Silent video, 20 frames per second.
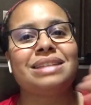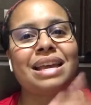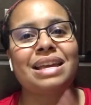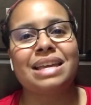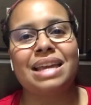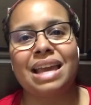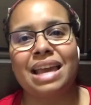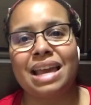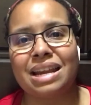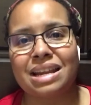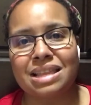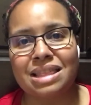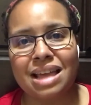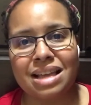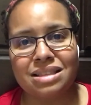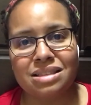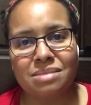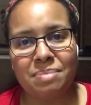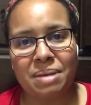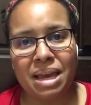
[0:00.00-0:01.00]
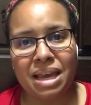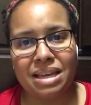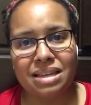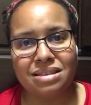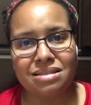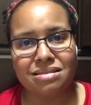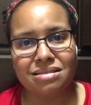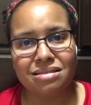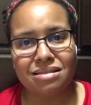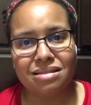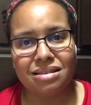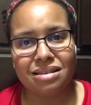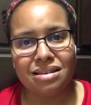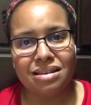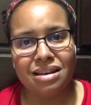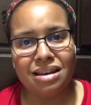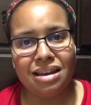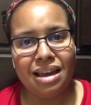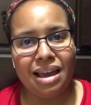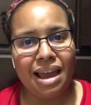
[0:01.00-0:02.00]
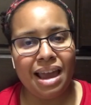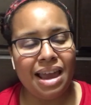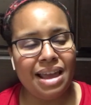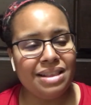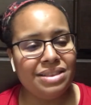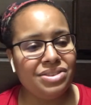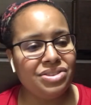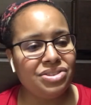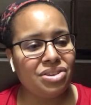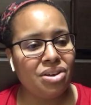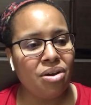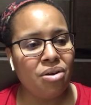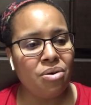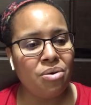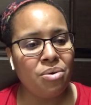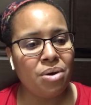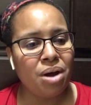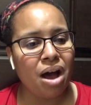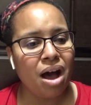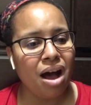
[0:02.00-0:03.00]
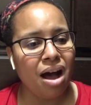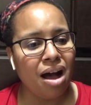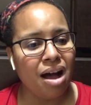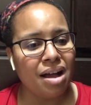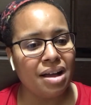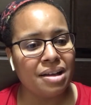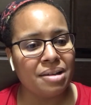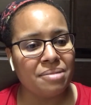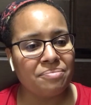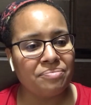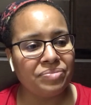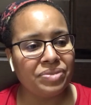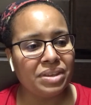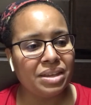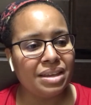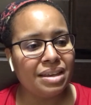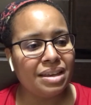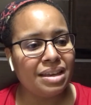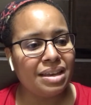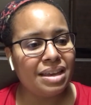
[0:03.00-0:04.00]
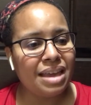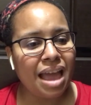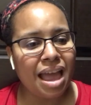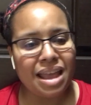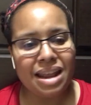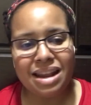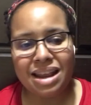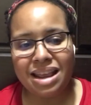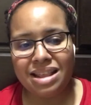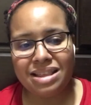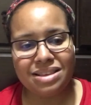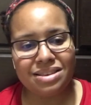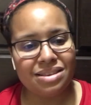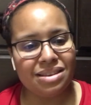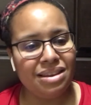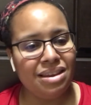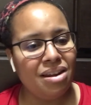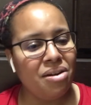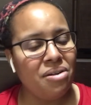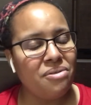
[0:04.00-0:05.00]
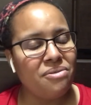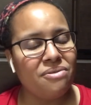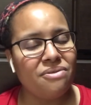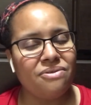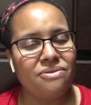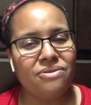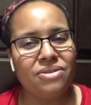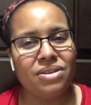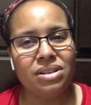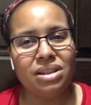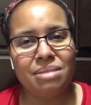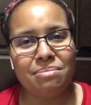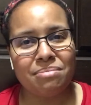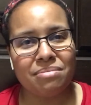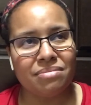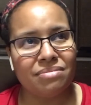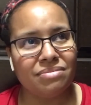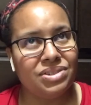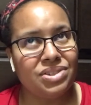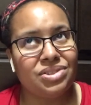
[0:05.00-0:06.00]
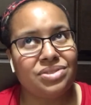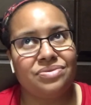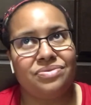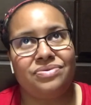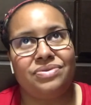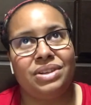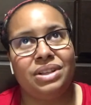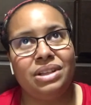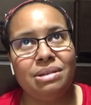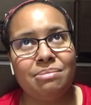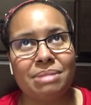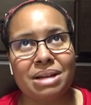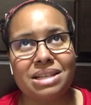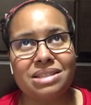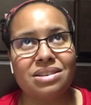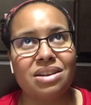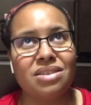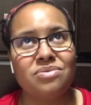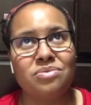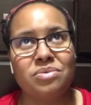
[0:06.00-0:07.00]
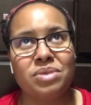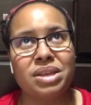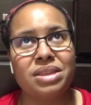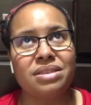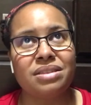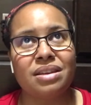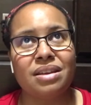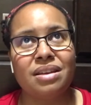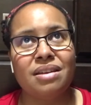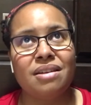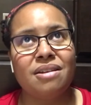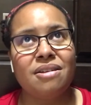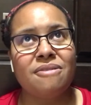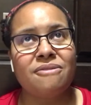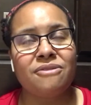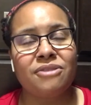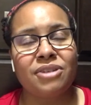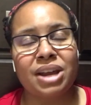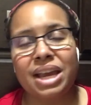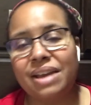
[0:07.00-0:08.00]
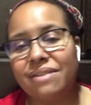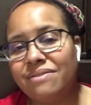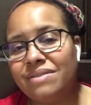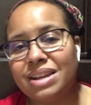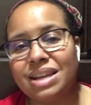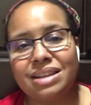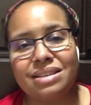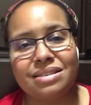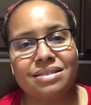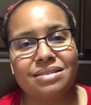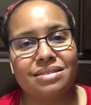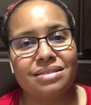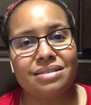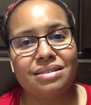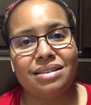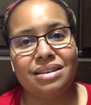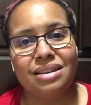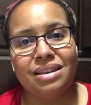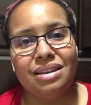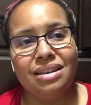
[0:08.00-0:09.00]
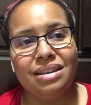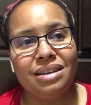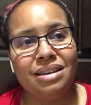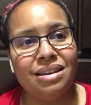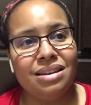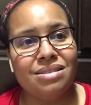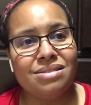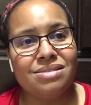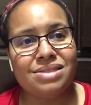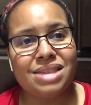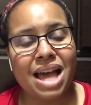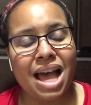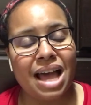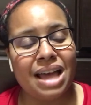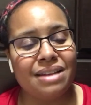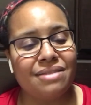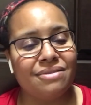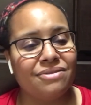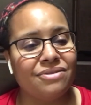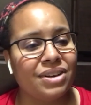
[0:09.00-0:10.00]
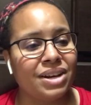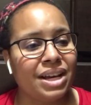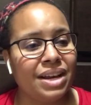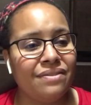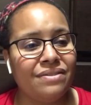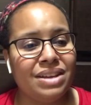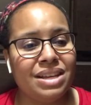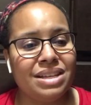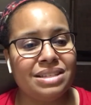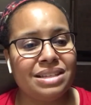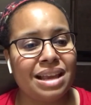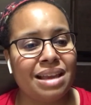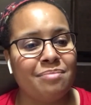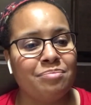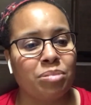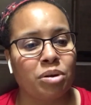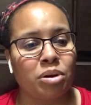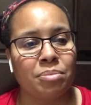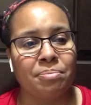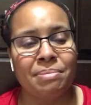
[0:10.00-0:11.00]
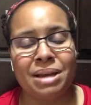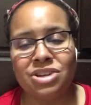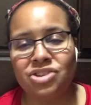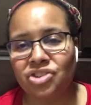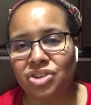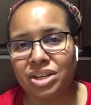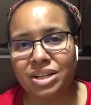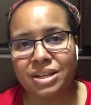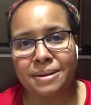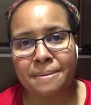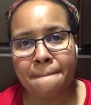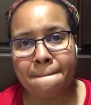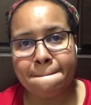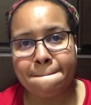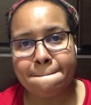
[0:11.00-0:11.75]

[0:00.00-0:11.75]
as I can in that space. And so, and it's, filling myself with forgiveness, that forgiveness and permission